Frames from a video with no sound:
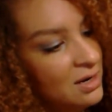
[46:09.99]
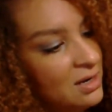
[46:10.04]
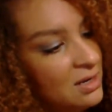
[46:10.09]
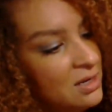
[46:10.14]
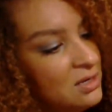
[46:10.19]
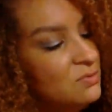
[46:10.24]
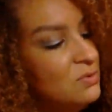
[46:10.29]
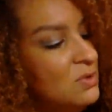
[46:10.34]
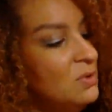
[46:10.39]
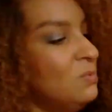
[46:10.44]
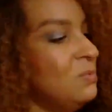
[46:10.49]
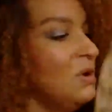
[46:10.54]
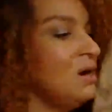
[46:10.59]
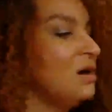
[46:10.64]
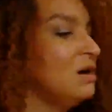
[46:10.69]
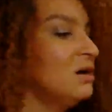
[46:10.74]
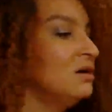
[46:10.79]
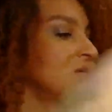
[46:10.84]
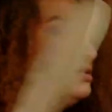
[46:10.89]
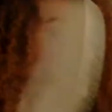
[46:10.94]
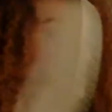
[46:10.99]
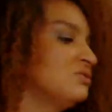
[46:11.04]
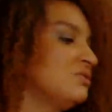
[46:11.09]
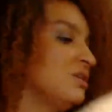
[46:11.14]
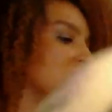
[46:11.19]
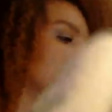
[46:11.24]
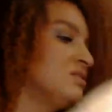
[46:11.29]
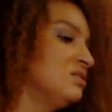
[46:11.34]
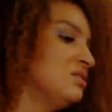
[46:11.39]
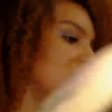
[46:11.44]
because we want our
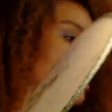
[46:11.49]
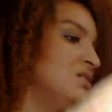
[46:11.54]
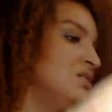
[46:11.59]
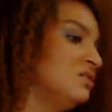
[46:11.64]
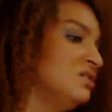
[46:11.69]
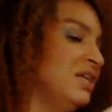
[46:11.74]
stars.